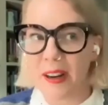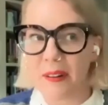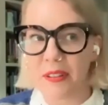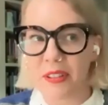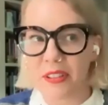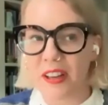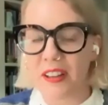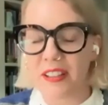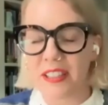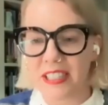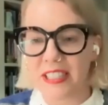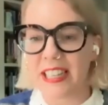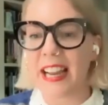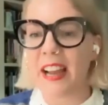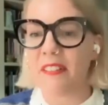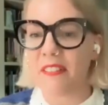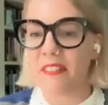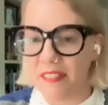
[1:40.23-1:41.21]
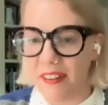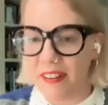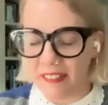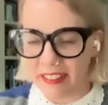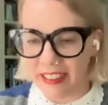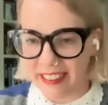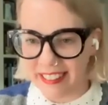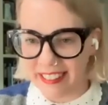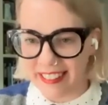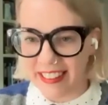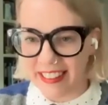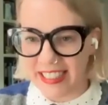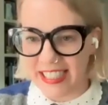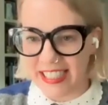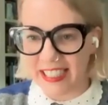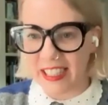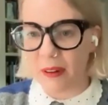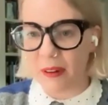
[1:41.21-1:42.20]
starting to get very
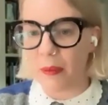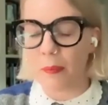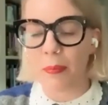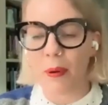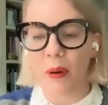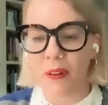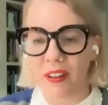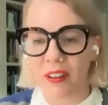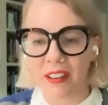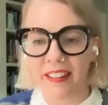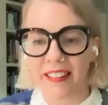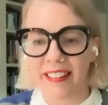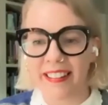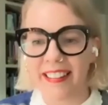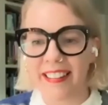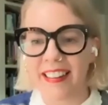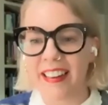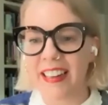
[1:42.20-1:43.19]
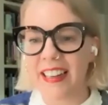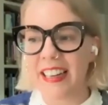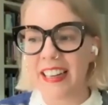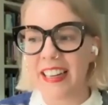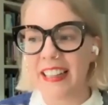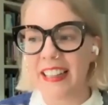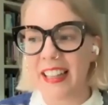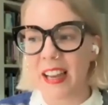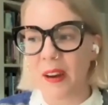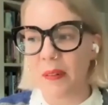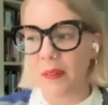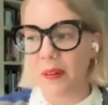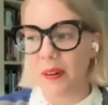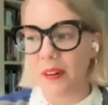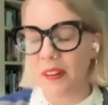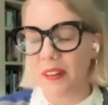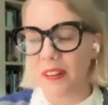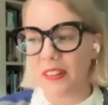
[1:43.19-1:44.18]
exciting. There were bloggers, there
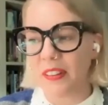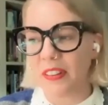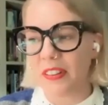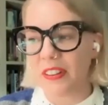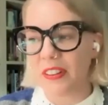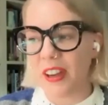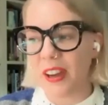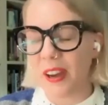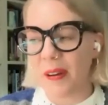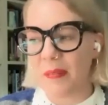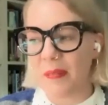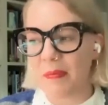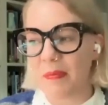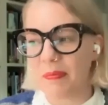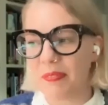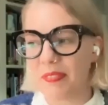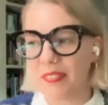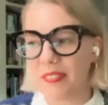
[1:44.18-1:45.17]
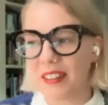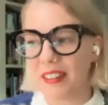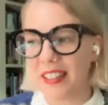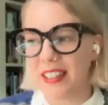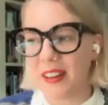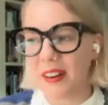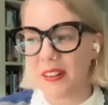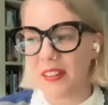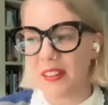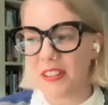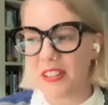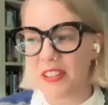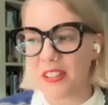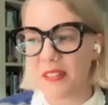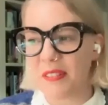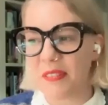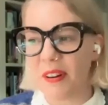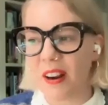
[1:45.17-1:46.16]
was that
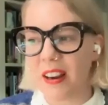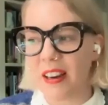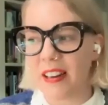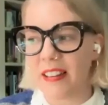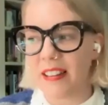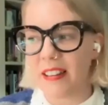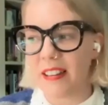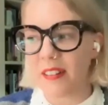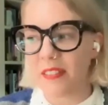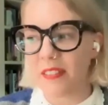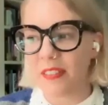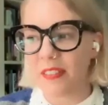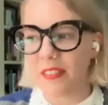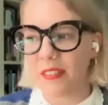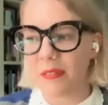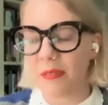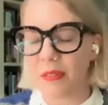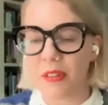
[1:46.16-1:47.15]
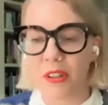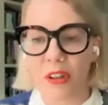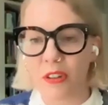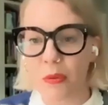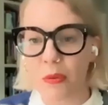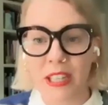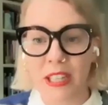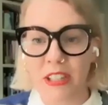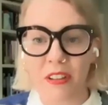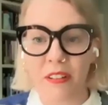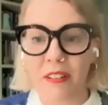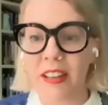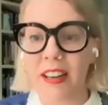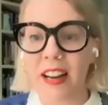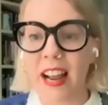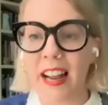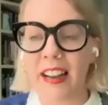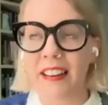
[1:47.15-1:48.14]
just the rise of social media,
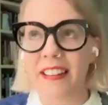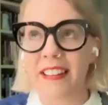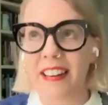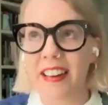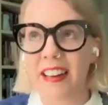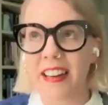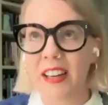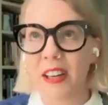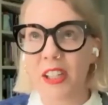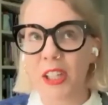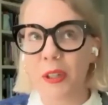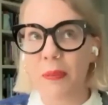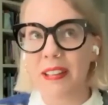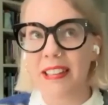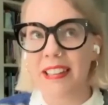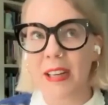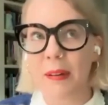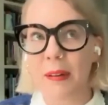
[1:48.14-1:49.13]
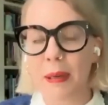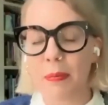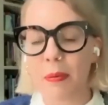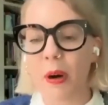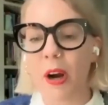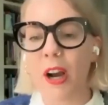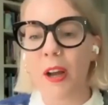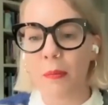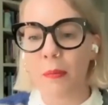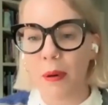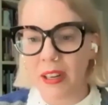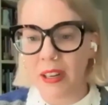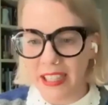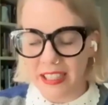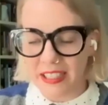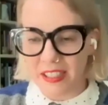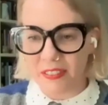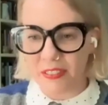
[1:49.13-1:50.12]
and you were seeing people earn
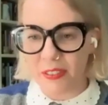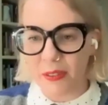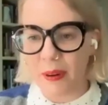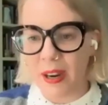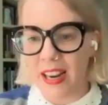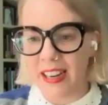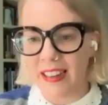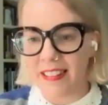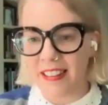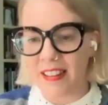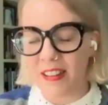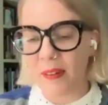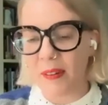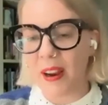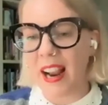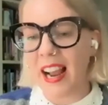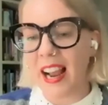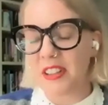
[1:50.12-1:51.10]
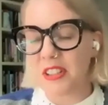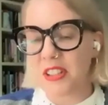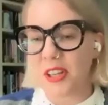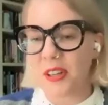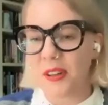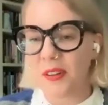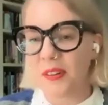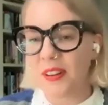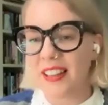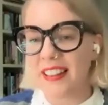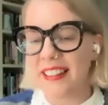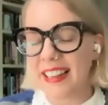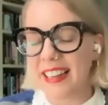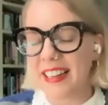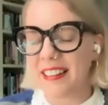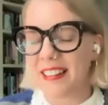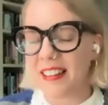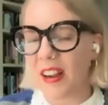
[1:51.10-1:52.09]
money in different ways. So I had two
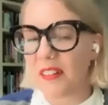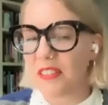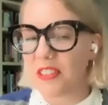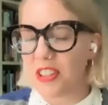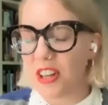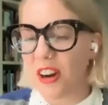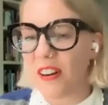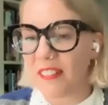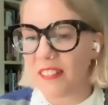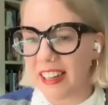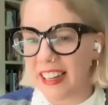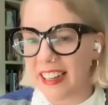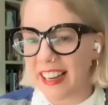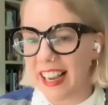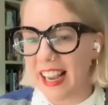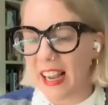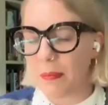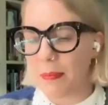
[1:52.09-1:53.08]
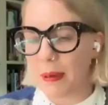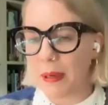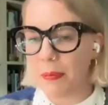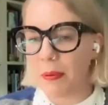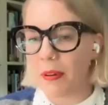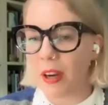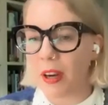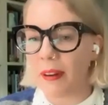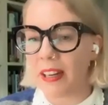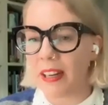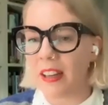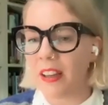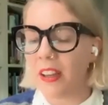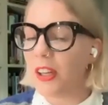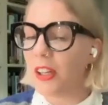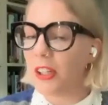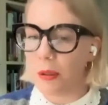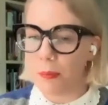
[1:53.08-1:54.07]
things kind of jarring. I had people going,
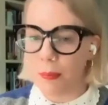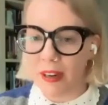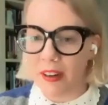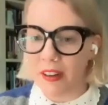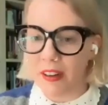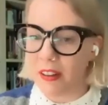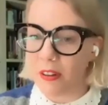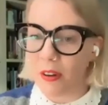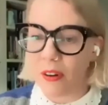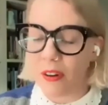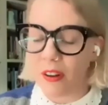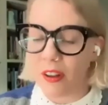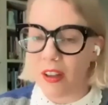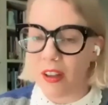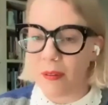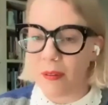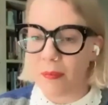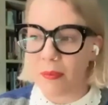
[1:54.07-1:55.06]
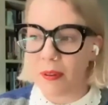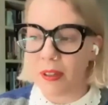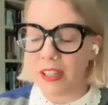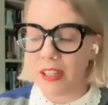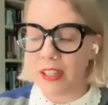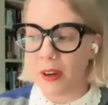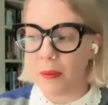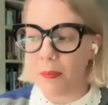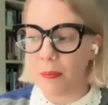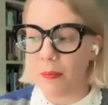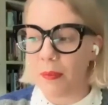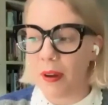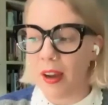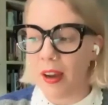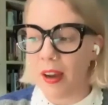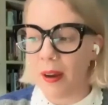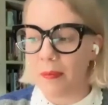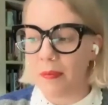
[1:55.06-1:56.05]
you better not
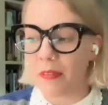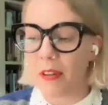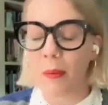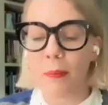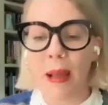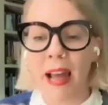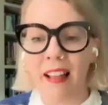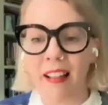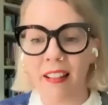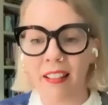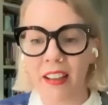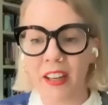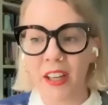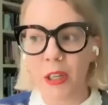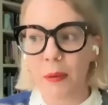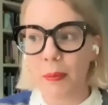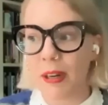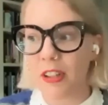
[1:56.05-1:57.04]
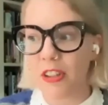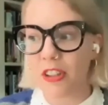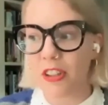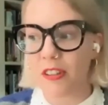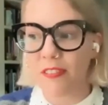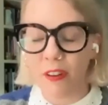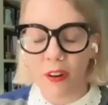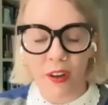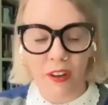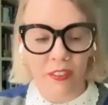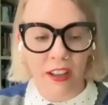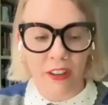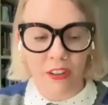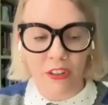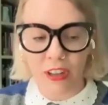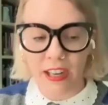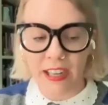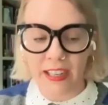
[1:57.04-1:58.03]
rebel, you better just follow
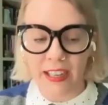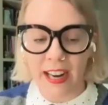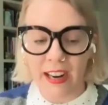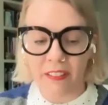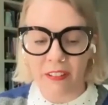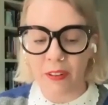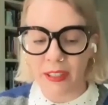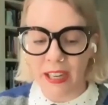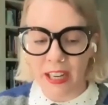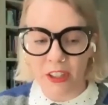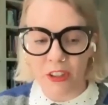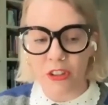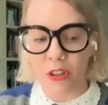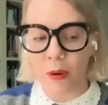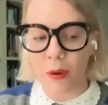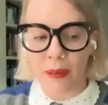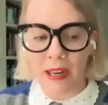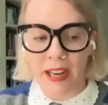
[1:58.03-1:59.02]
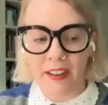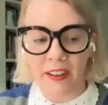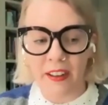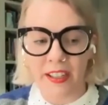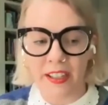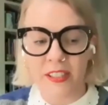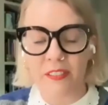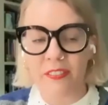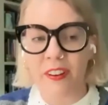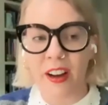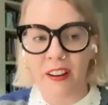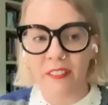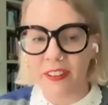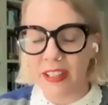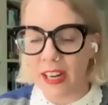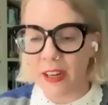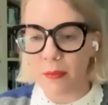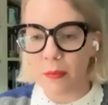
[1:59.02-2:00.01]
that straight and narrow, get a job, get a 9 to
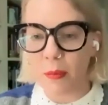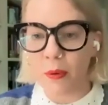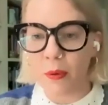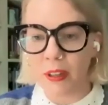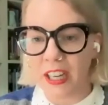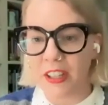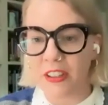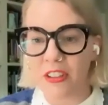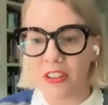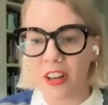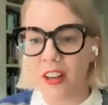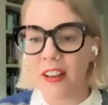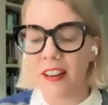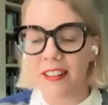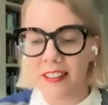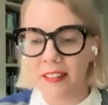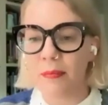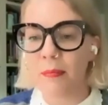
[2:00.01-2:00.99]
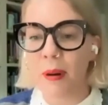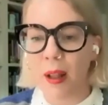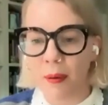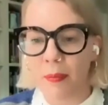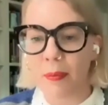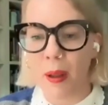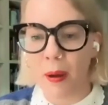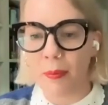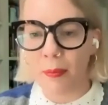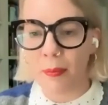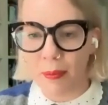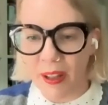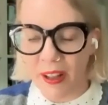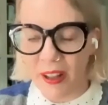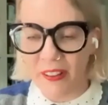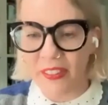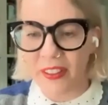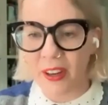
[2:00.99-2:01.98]
5, get a mortgage, blah blah blah blah
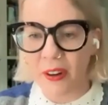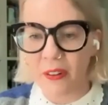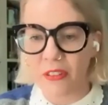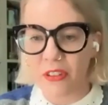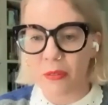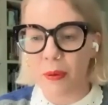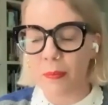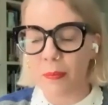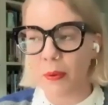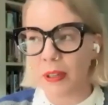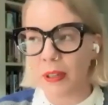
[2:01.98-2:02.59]
blah, the culture we're born